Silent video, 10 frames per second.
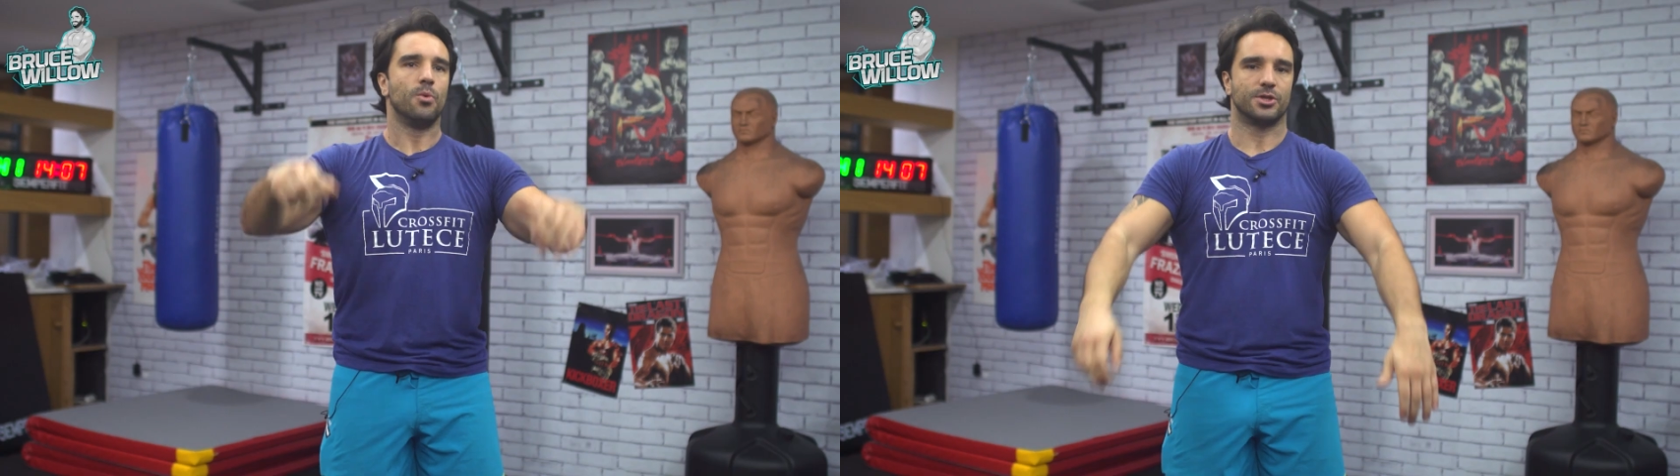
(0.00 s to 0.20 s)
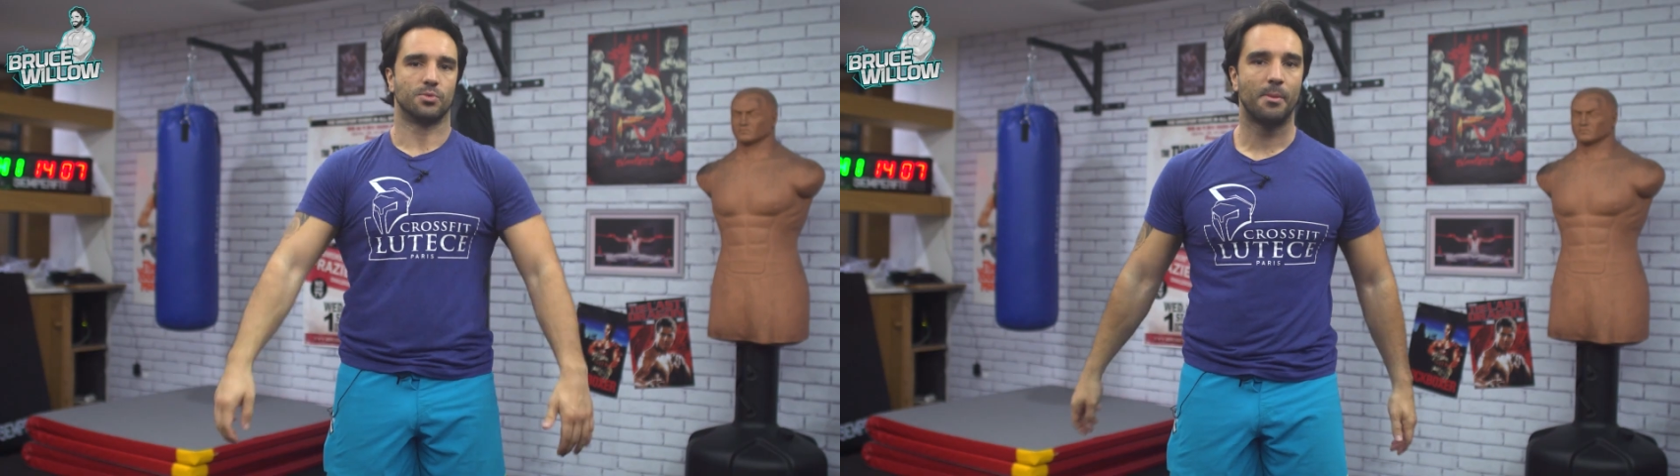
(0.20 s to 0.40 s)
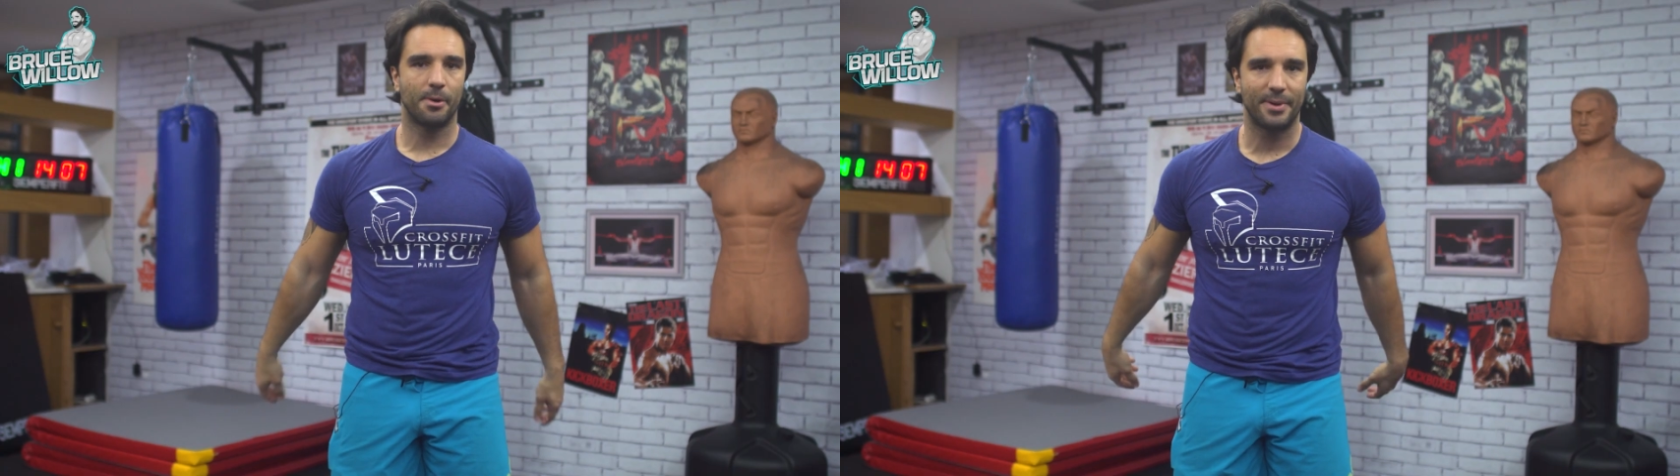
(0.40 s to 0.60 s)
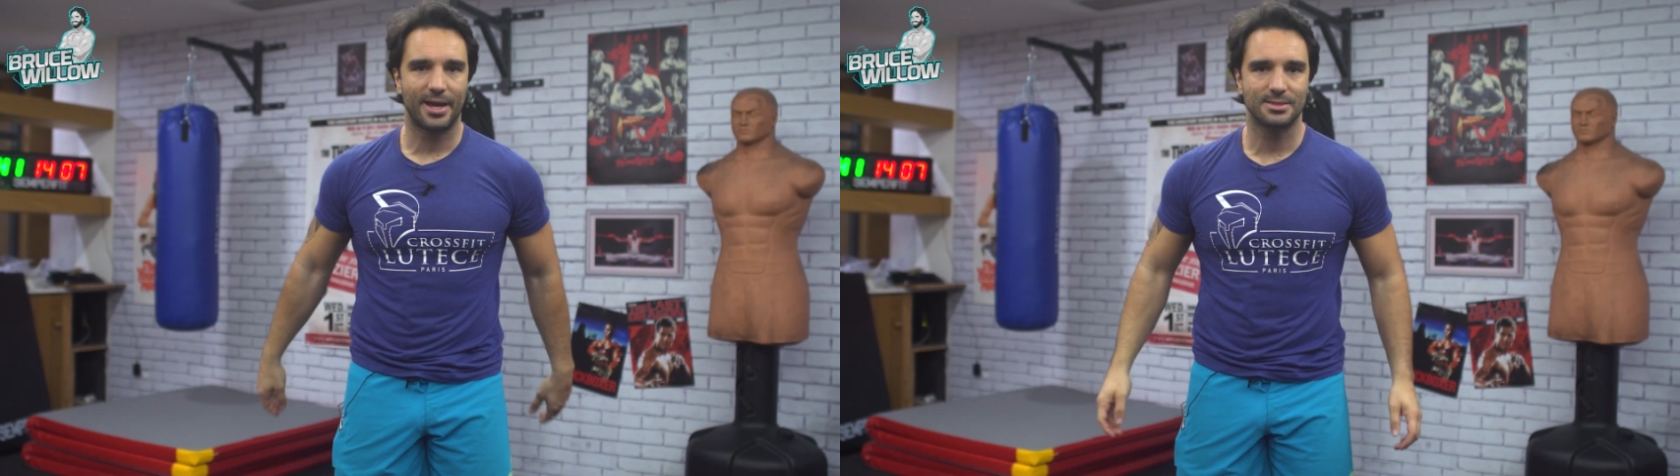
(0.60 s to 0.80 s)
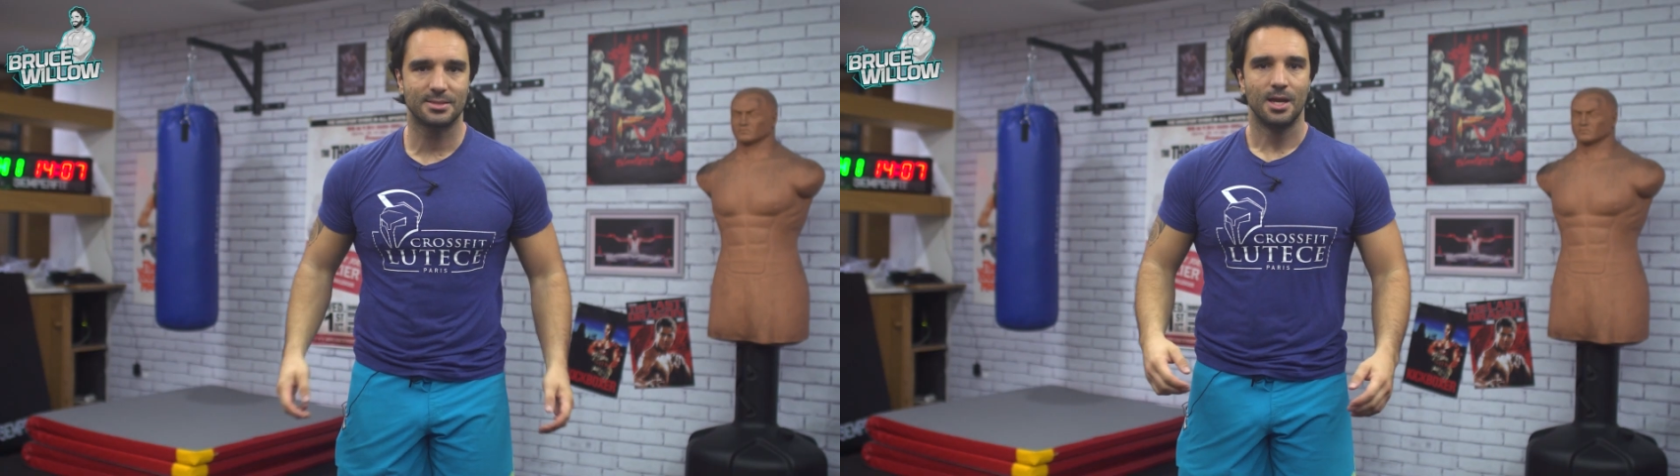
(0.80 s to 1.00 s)
with the rubber
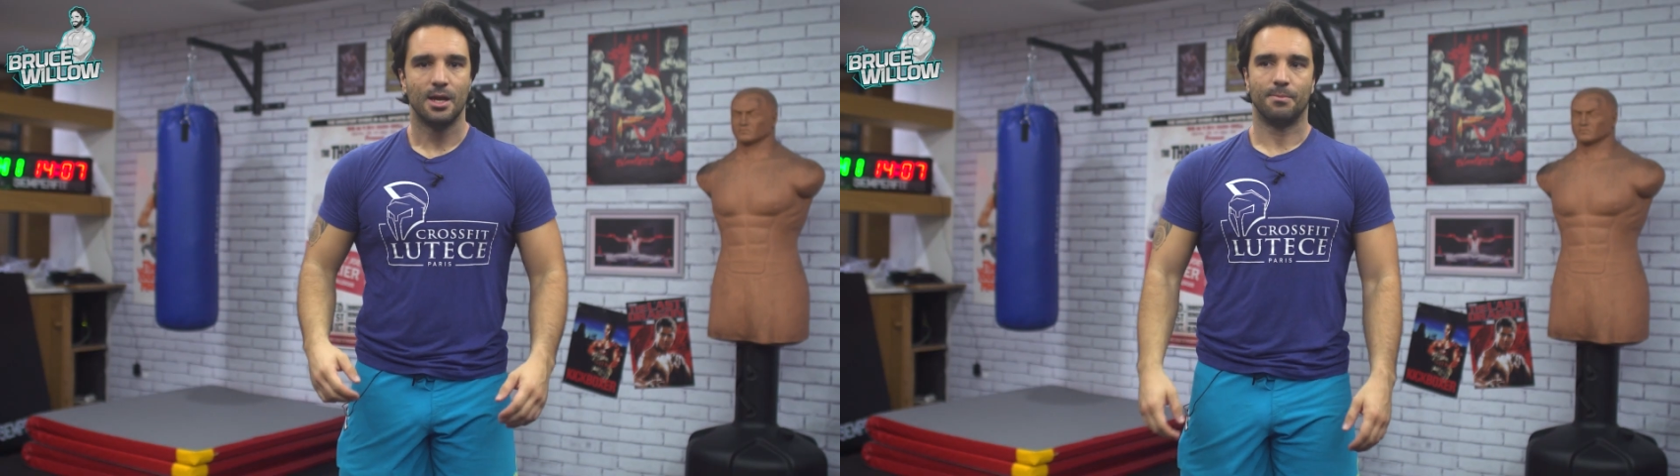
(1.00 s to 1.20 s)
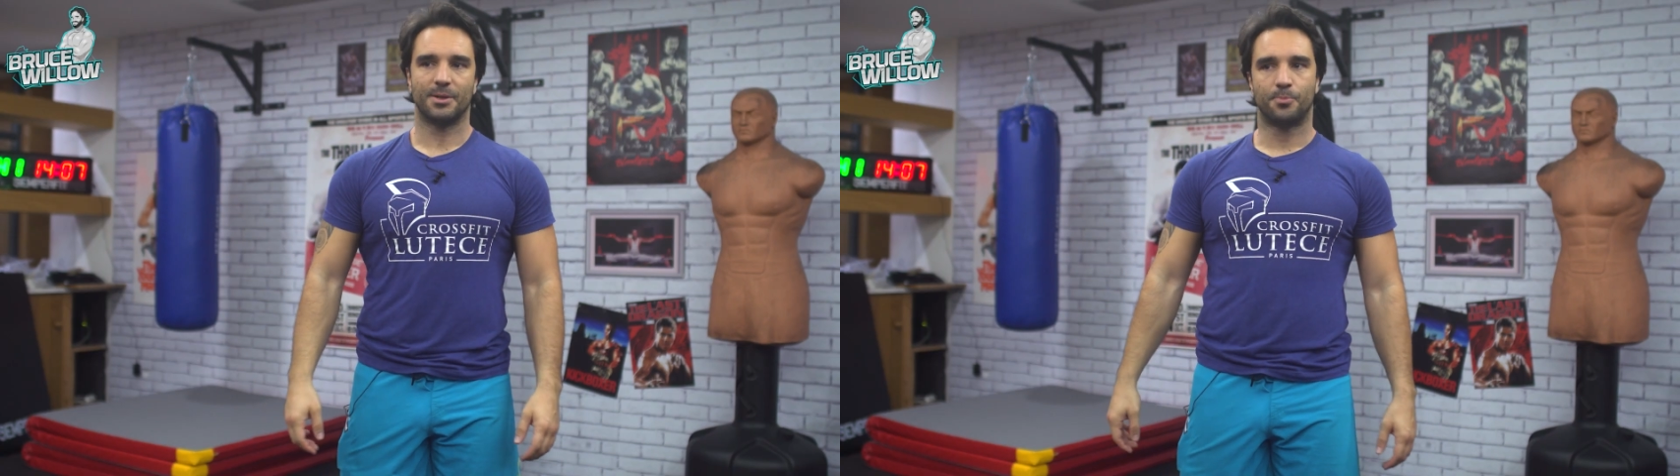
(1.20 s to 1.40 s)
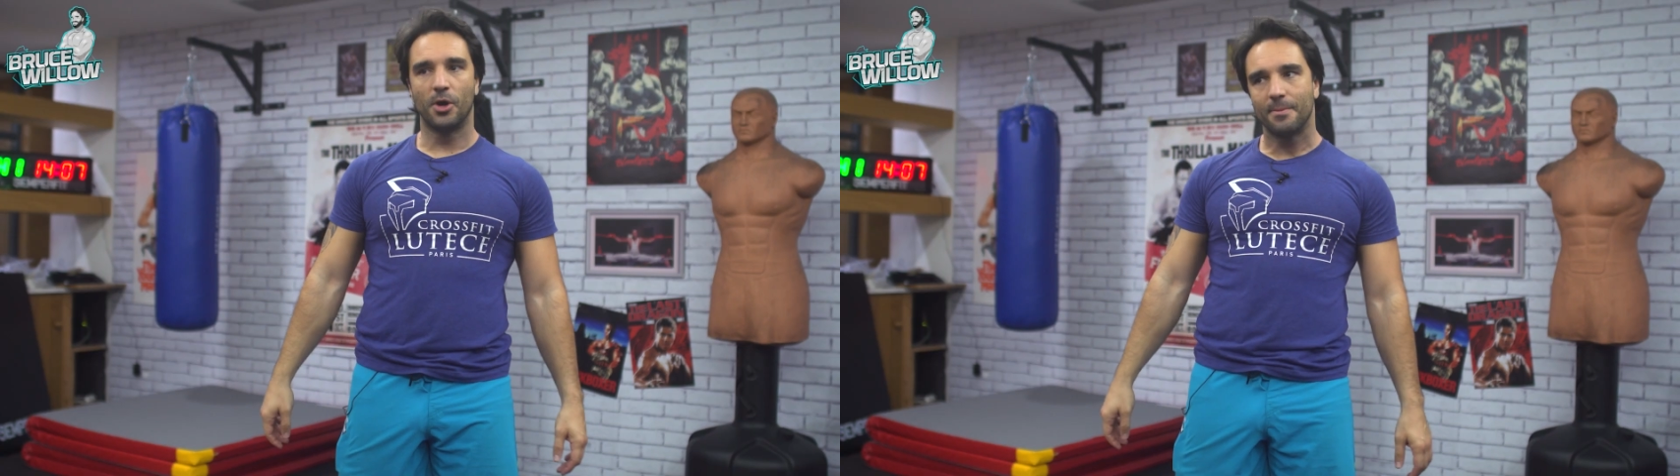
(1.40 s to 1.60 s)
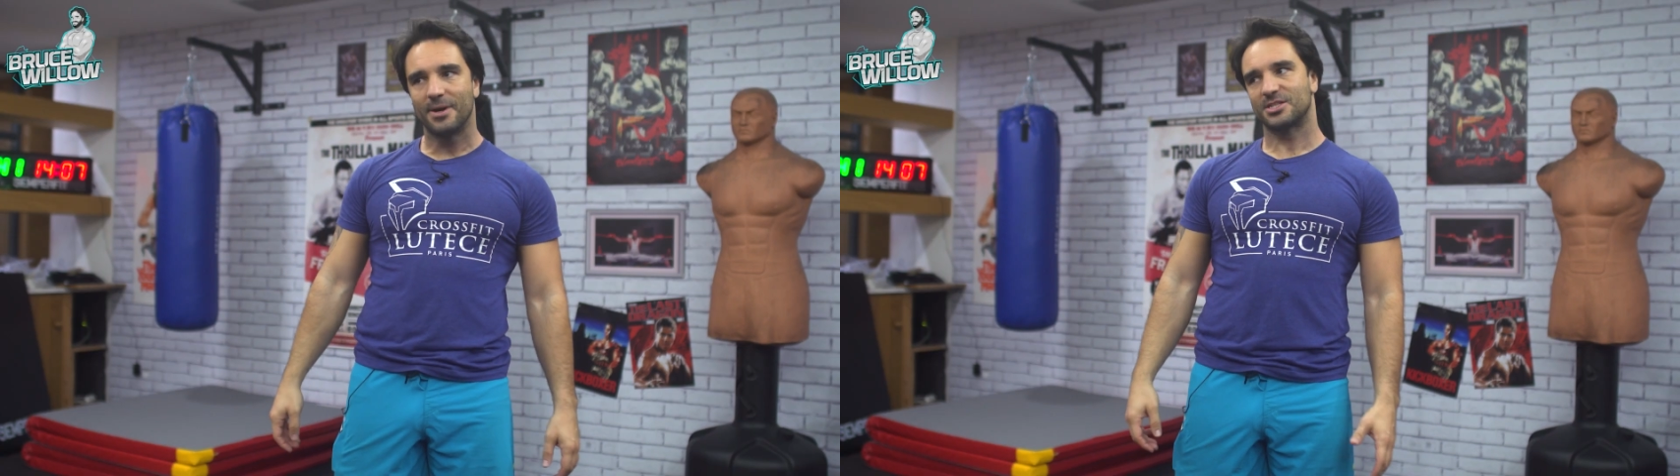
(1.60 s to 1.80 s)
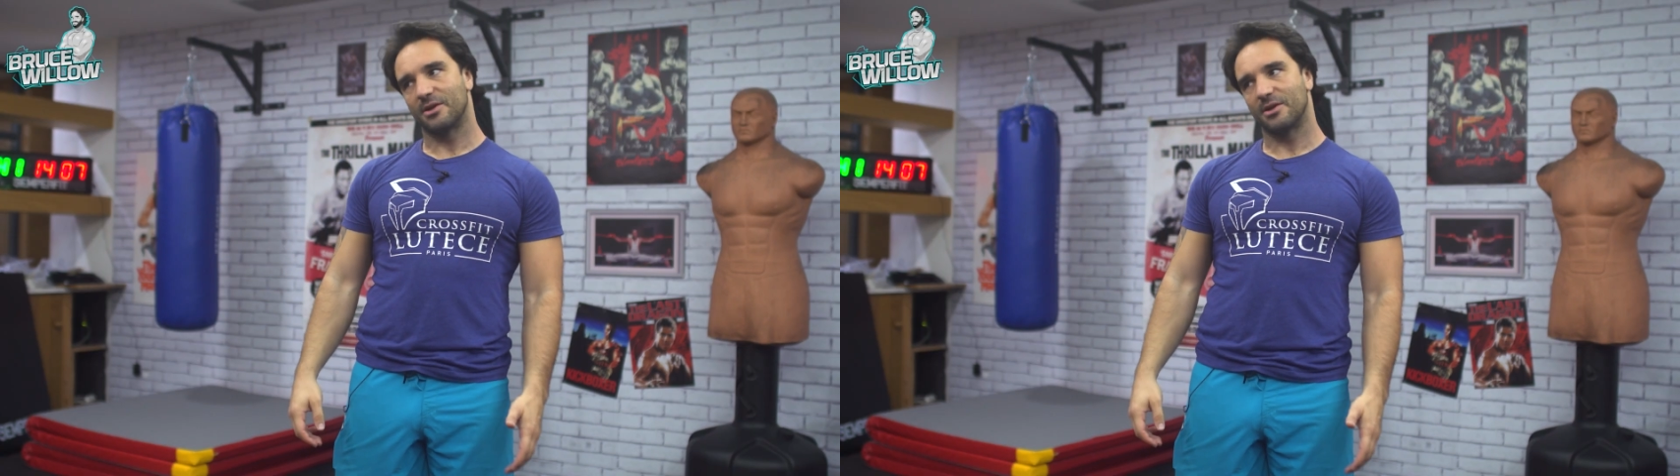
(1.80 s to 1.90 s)
bands, but pretty much